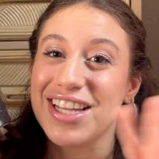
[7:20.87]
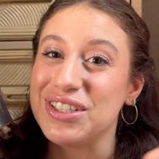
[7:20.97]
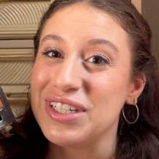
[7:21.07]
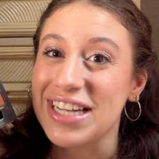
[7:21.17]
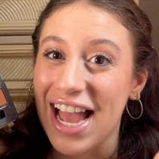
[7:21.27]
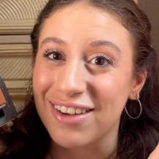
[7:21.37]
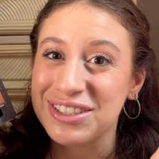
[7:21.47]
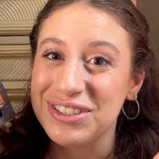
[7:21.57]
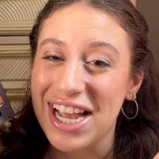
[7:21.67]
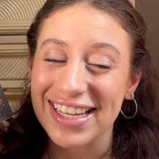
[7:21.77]
you didn't have
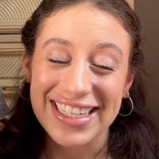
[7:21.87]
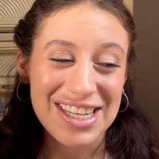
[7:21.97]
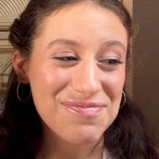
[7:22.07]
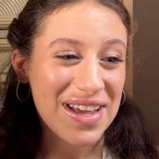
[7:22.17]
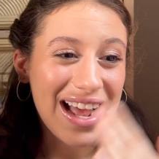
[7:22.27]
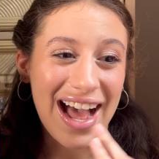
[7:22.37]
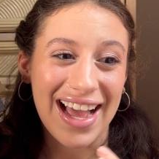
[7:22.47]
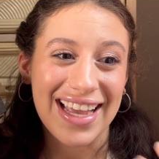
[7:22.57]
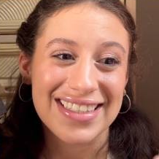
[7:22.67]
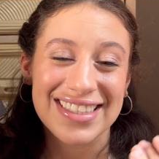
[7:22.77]
to, Jackie, but
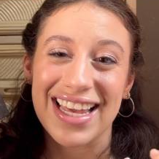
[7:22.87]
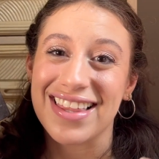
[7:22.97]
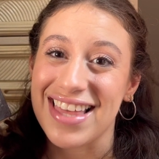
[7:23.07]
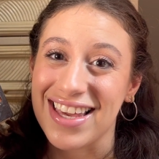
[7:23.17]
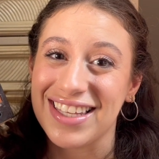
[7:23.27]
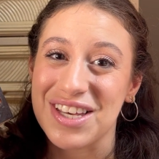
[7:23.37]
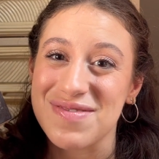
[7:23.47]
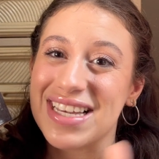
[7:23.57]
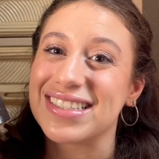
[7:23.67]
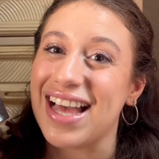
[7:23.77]
I say thank you
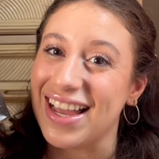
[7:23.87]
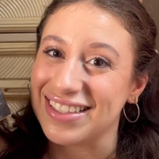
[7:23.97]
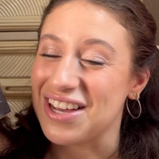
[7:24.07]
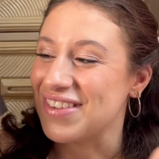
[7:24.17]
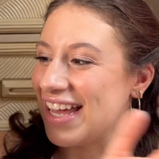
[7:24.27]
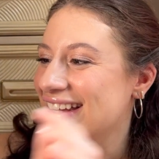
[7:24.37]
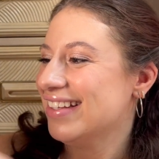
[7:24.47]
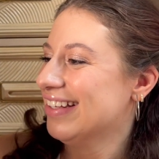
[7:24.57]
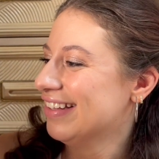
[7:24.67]
because I love it.